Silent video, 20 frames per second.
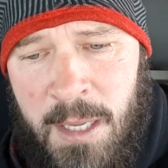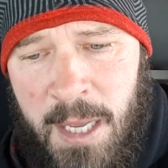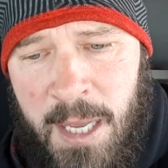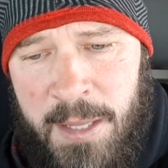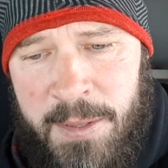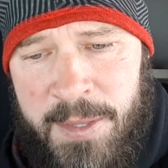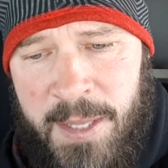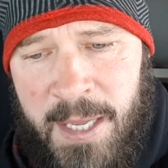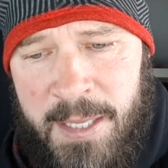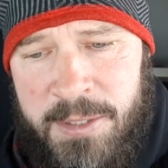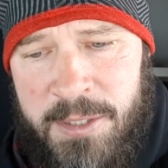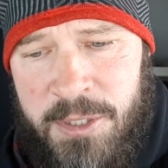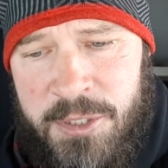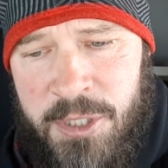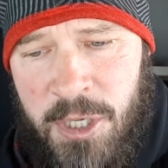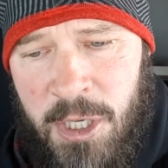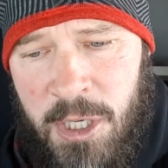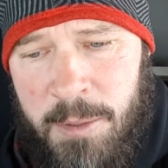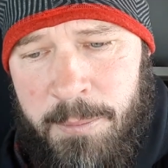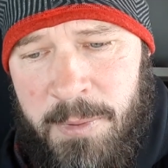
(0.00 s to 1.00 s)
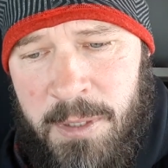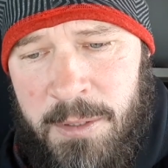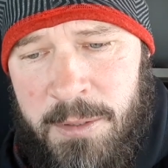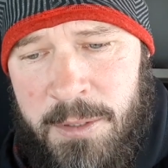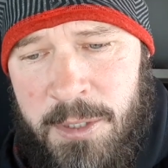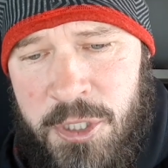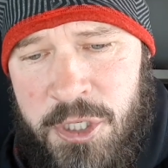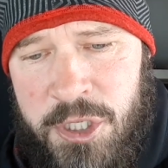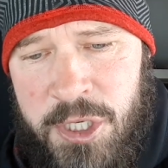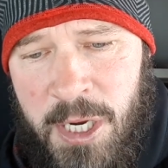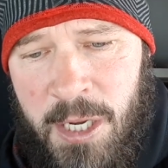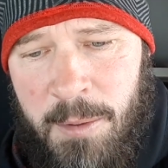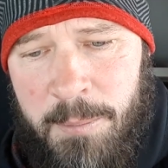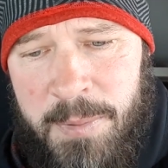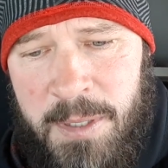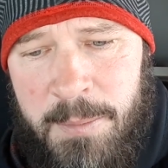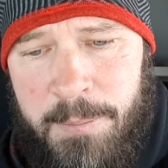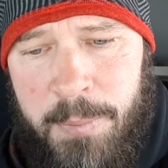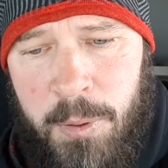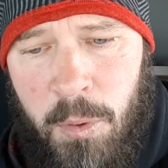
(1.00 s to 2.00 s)
and that determined shall
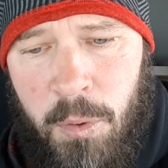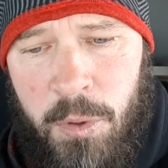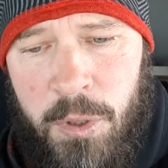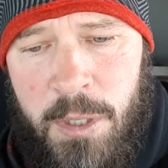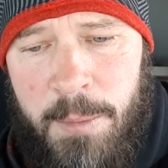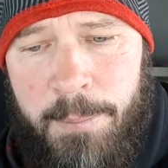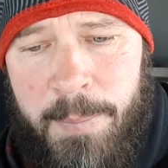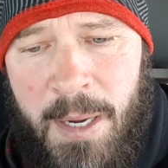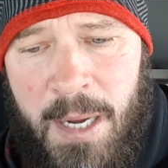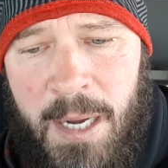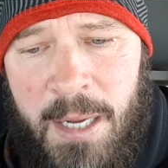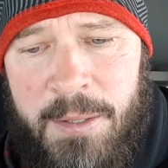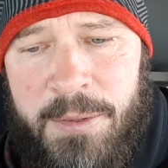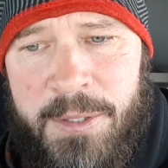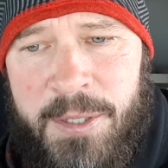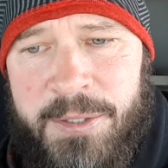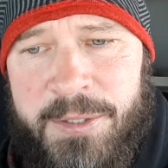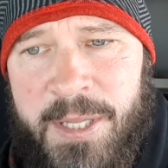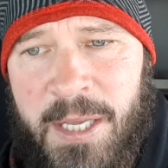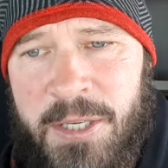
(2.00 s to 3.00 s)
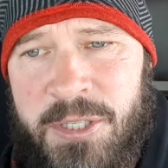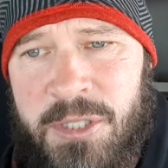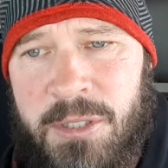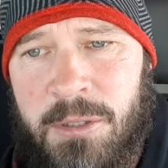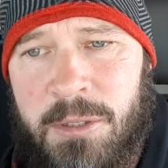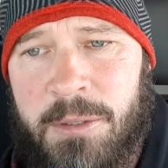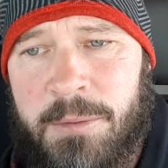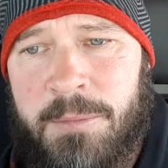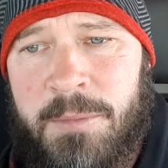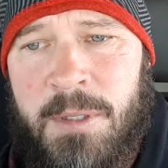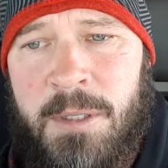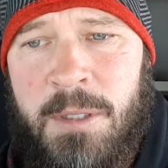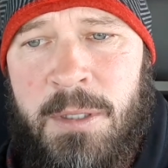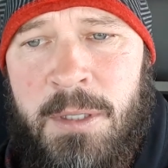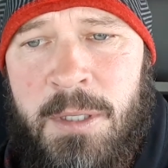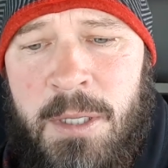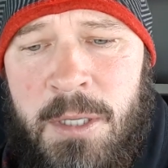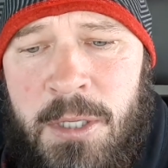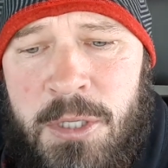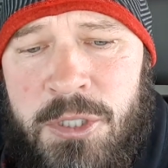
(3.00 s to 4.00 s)
be poured upon the desolate.
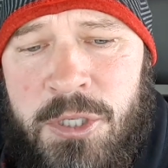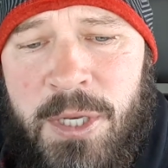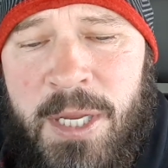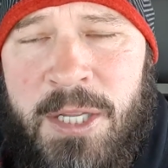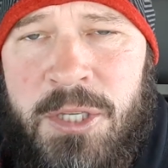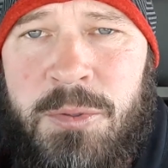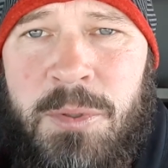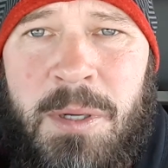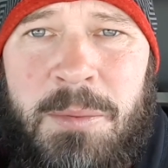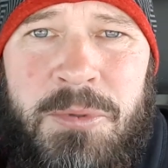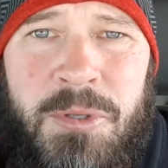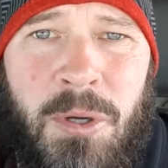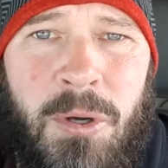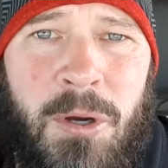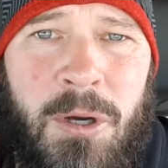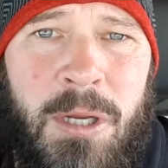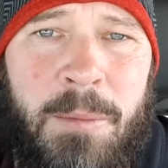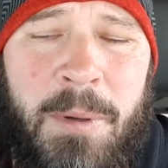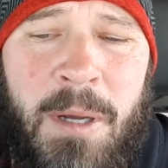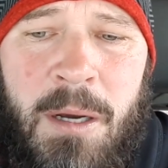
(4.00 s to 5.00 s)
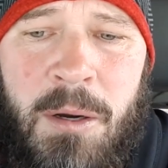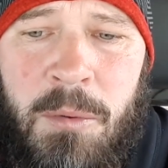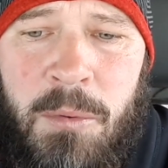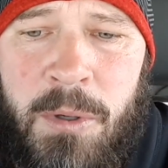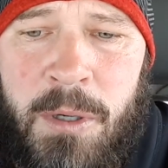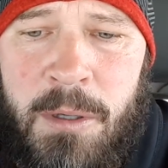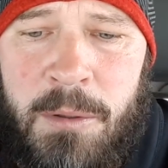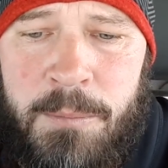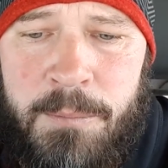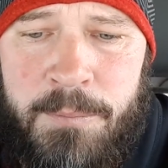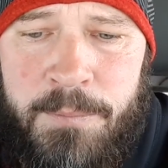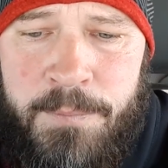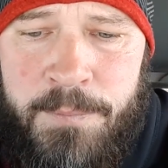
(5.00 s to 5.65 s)
So that's what I'm talking about where